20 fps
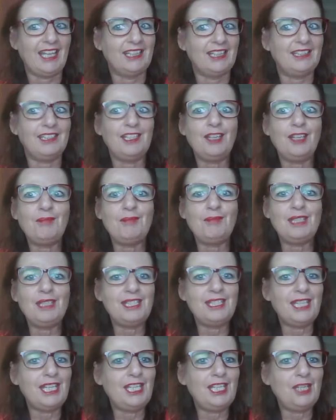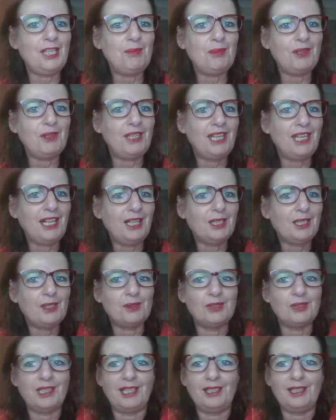Did I miss anybody
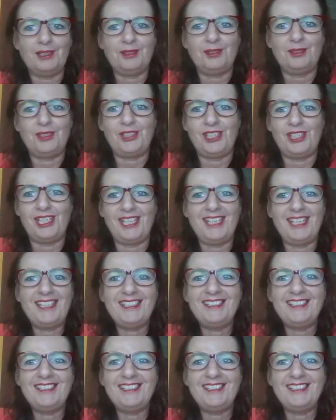else who'd like to share?